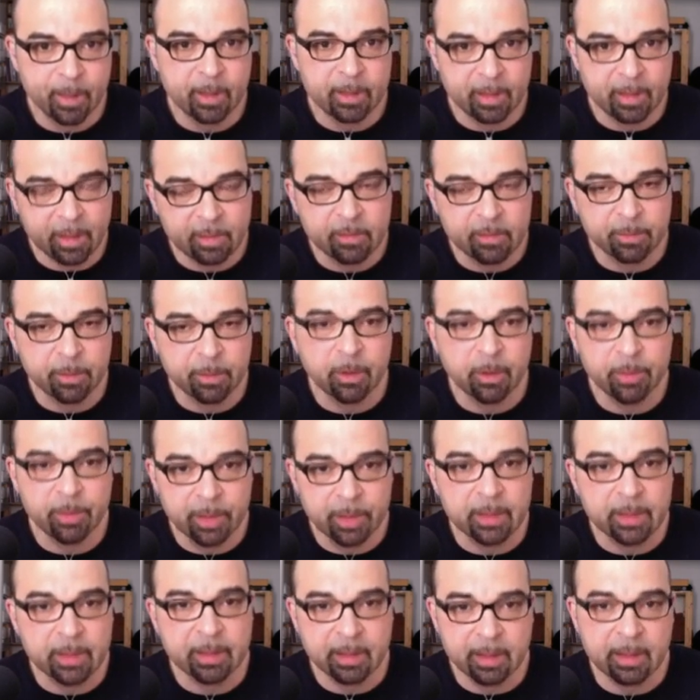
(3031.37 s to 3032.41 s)
that's
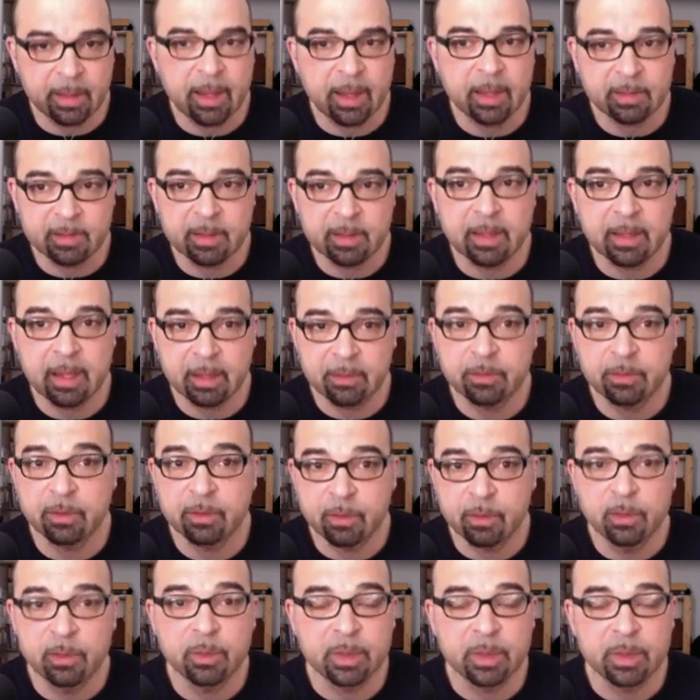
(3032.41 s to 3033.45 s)
probably that has a lot to
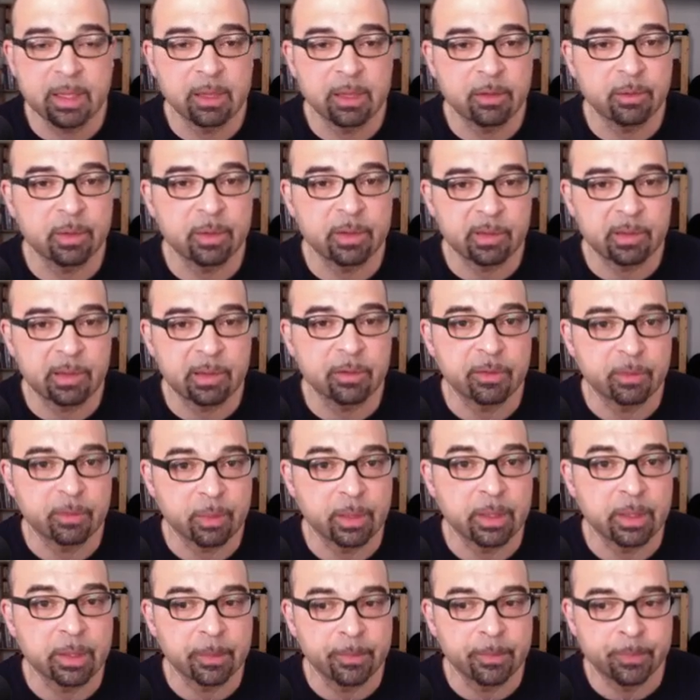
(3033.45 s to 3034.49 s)
do with Entwistle as
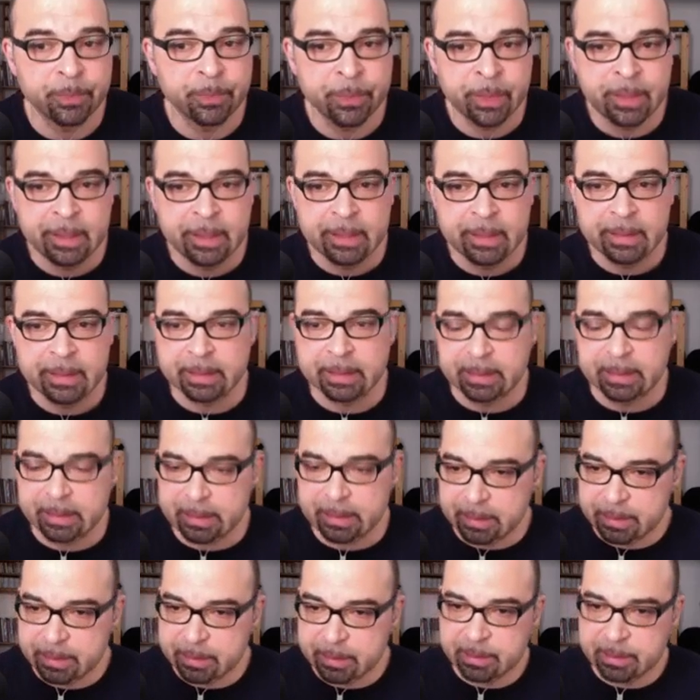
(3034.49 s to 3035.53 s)
well.
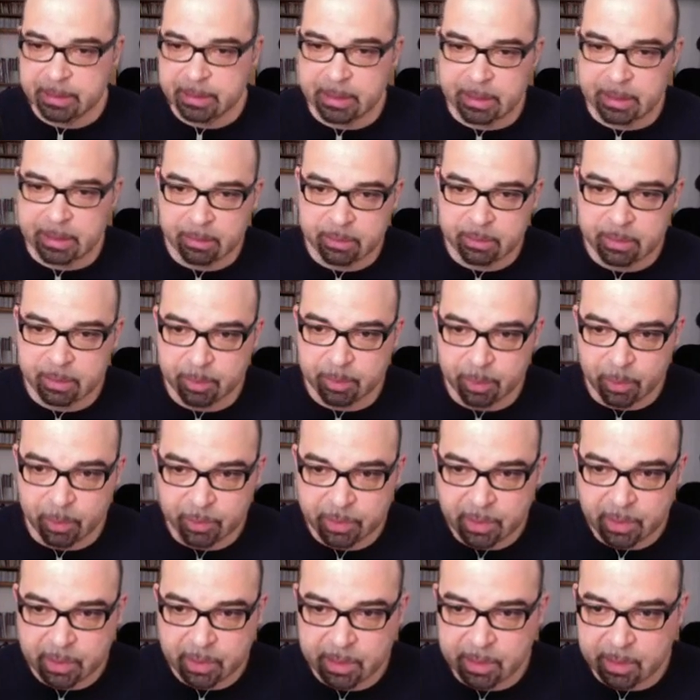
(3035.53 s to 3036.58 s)
Let's see.
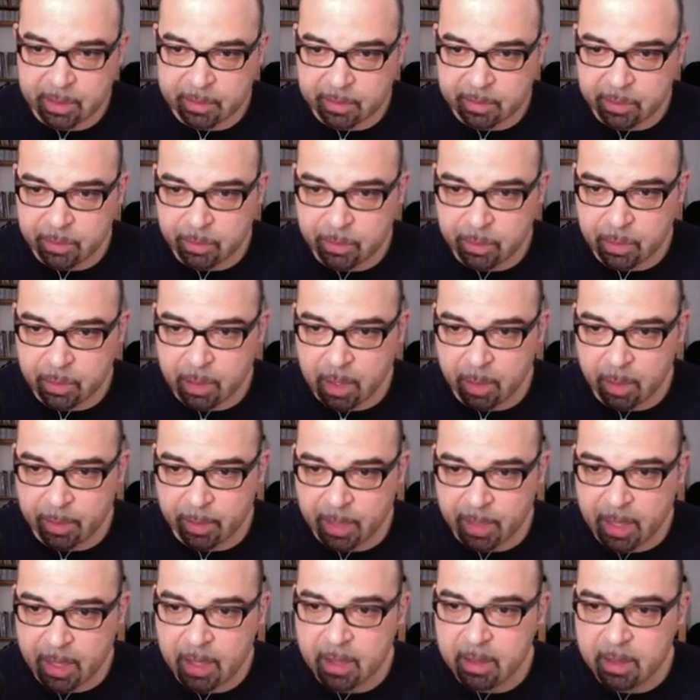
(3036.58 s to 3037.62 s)
Supposedly there's a new comment.
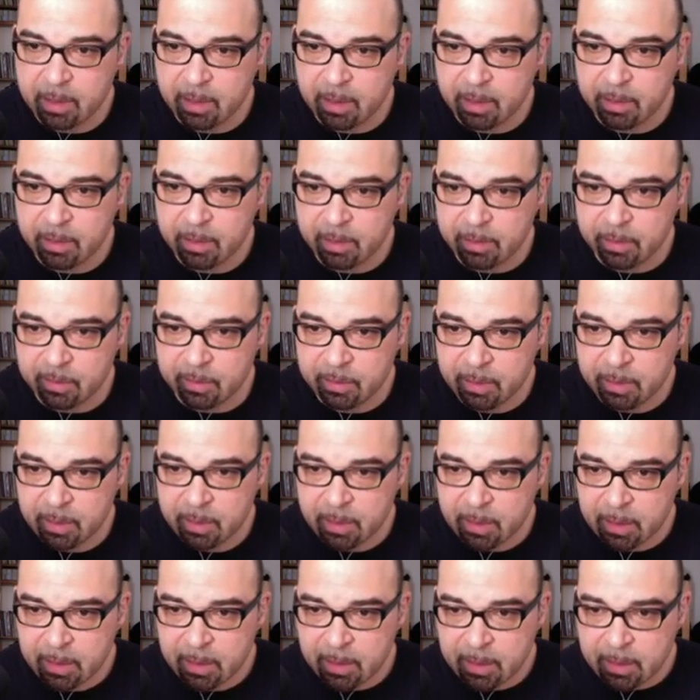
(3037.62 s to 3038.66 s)
Hey, there it is.
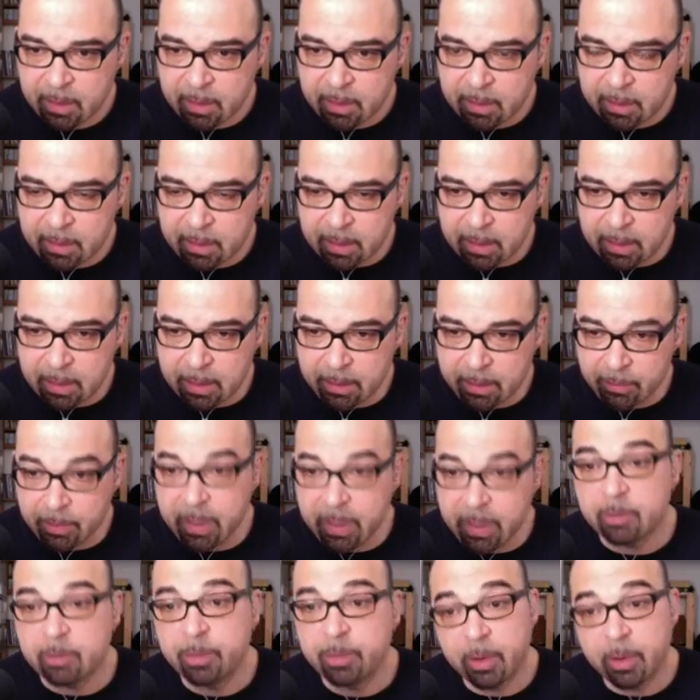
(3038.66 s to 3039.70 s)

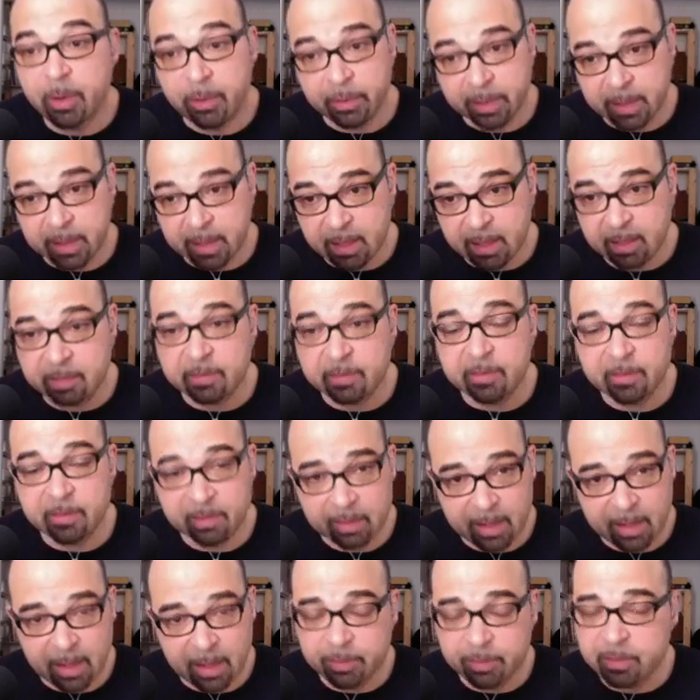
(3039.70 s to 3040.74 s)
Redbone, yes,
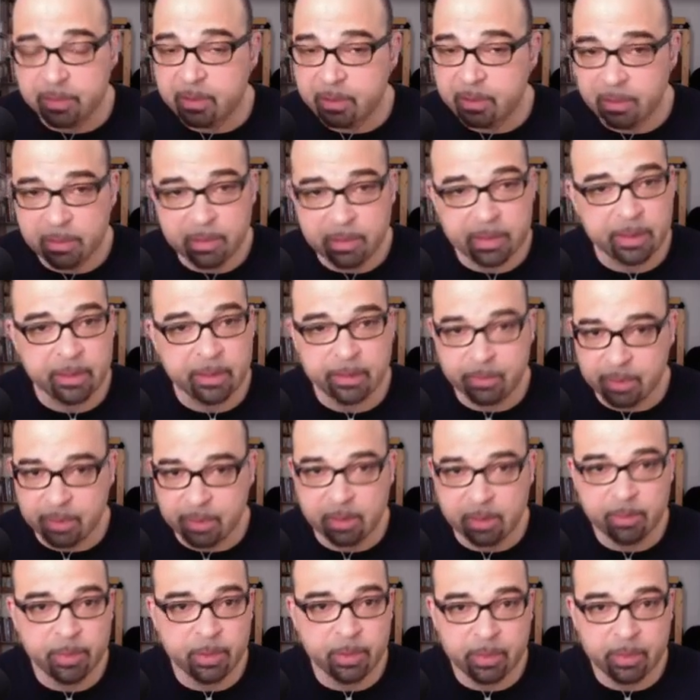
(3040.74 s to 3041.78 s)
absolutely.
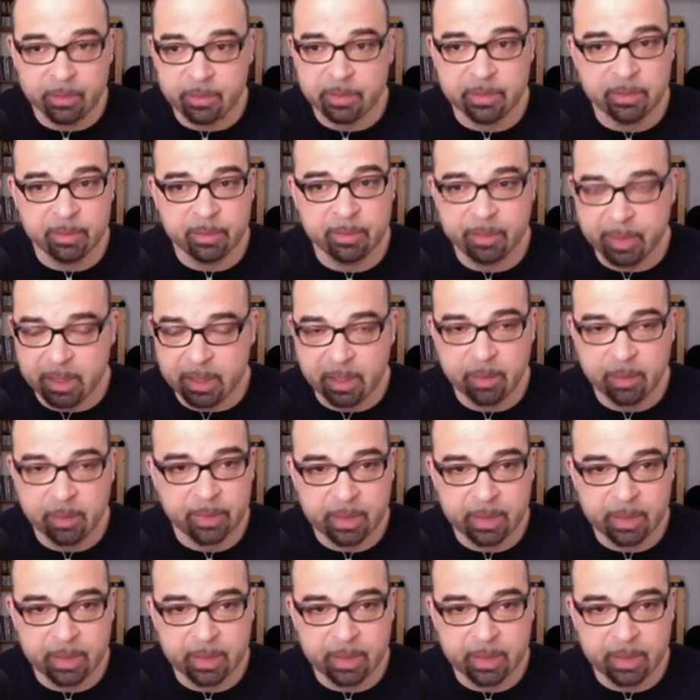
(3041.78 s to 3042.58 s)
Redbone was a big